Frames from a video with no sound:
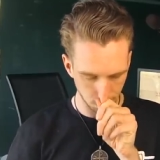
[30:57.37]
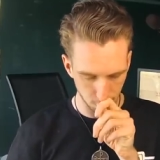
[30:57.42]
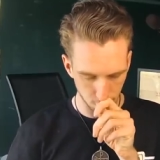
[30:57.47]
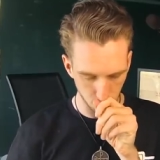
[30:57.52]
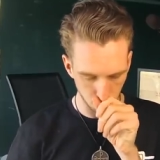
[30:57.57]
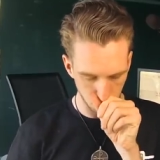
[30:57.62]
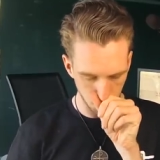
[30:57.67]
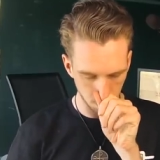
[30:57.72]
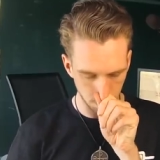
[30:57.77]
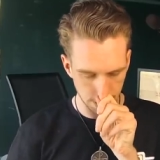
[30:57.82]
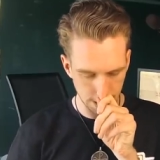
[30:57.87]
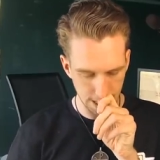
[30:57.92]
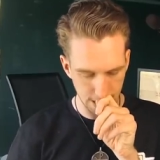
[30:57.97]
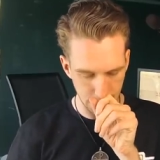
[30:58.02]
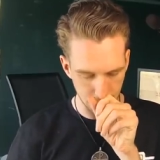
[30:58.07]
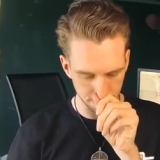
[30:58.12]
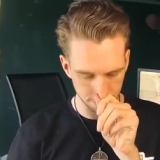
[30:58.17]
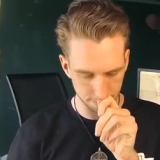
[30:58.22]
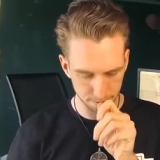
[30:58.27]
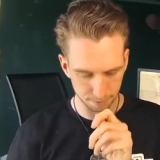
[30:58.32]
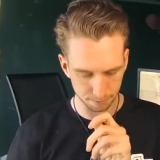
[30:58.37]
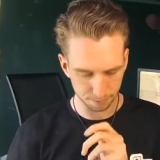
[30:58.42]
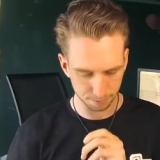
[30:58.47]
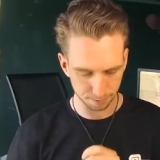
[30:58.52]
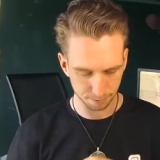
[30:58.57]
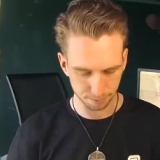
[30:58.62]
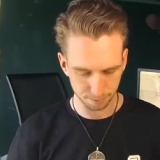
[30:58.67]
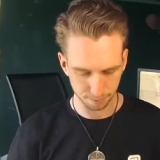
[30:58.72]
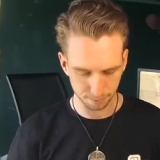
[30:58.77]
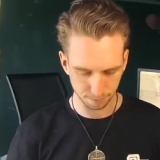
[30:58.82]
What do we have?
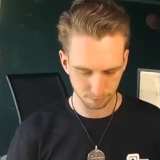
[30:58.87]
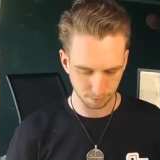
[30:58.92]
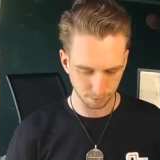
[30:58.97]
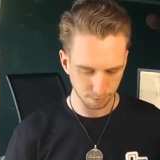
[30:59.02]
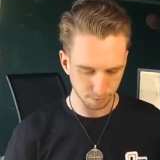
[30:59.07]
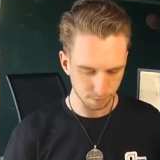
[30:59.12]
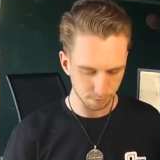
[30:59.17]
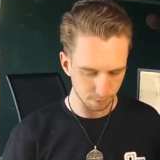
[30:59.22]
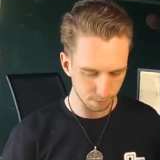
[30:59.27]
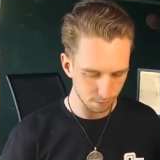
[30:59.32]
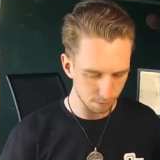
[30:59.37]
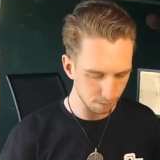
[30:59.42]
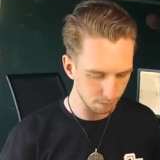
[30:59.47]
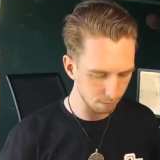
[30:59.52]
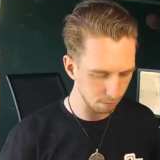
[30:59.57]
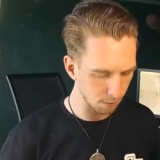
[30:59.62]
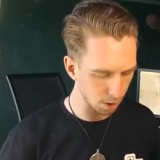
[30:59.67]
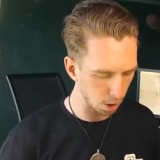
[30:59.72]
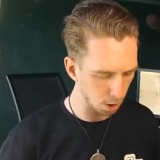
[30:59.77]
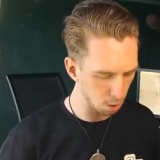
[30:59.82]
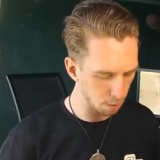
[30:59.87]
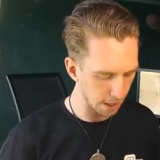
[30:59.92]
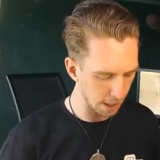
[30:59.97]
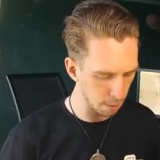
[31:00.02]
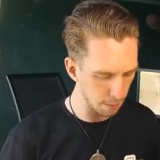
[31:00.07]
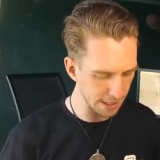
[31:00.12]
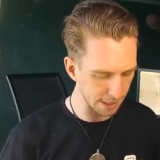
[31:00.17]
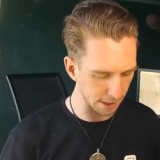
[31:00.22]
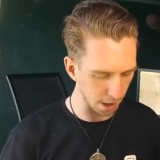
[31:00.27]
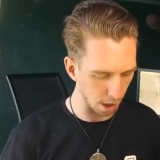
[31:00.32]
Oh,
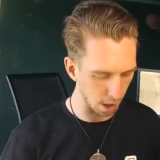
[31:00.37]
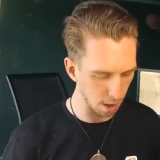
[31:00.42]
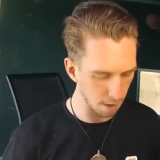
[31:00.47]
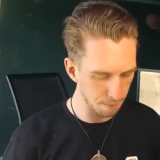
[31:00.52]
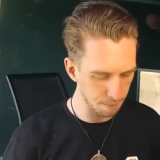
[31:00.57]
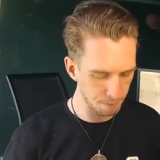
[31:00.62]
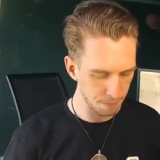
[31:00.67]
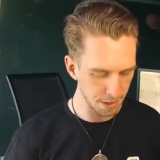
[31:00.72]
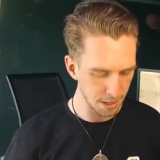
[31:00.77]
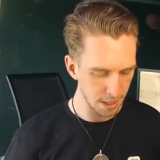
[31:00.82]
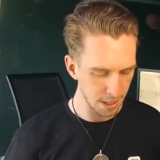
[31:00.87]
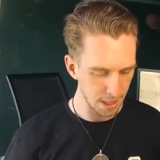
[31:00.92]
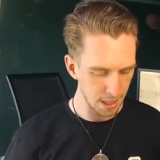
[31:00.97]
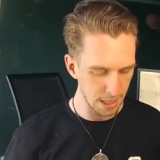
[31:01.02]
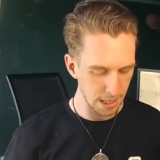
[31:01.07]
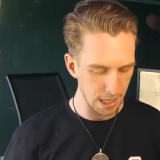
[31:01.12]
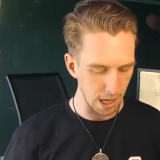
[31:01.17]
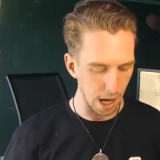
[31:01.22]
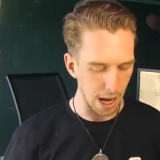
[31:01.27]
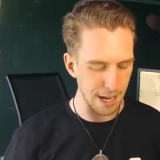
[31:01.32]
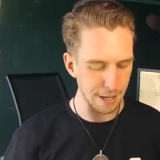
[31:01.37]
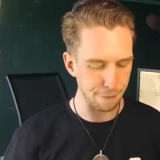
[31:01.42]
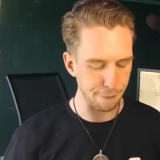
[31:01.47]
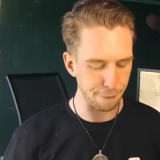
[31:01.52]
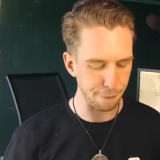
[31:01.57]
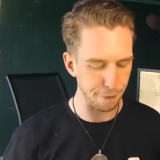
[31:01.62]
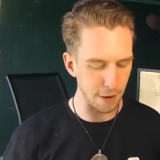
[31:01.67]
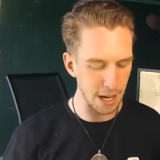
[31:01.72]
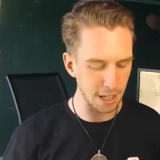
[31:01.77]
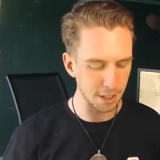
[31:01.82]
here we go. I
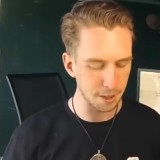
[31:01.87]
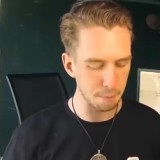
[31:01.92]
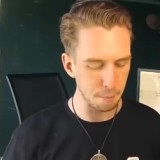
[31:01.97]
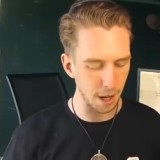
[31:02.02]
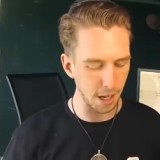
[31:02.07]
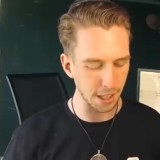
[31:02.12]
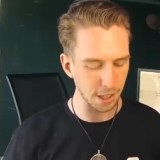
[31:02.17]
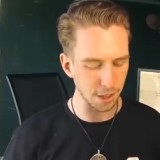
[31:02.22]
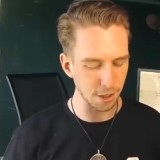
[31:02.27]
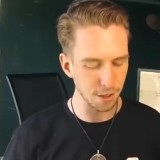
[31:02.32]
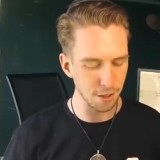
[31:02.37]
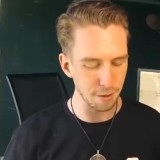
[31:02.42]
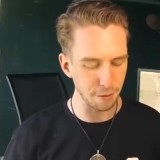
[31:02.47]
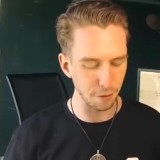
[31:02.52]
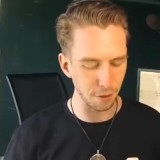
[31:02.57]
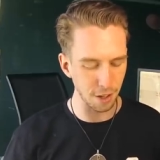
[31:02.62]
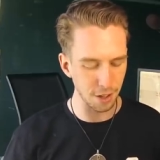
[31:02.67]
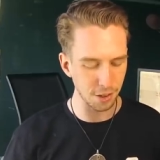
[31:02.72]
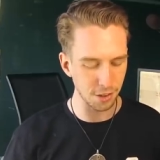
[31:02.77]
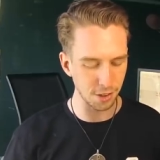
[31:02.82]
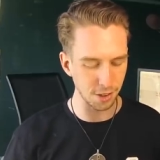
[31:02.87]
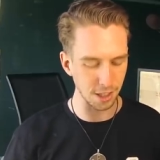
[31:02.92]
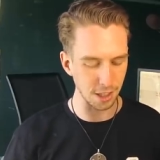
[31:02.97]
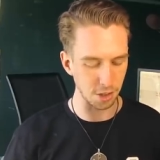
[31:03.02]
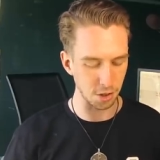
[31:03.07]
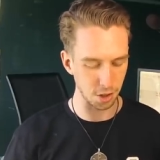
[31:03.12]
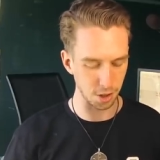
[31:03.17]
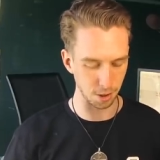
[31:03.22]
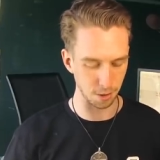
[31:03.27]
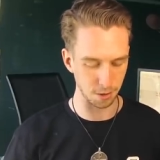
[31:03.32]
fucked my university
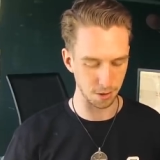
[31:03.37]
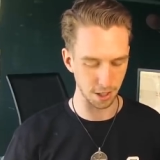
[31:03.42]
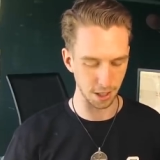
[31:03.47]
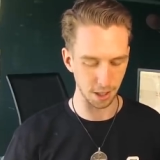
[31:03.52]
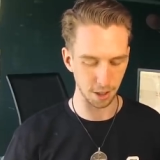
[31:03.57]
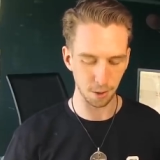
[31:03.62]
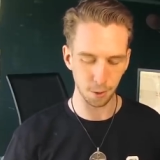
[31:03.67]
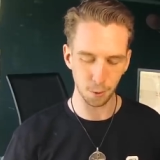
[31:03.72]
tutor.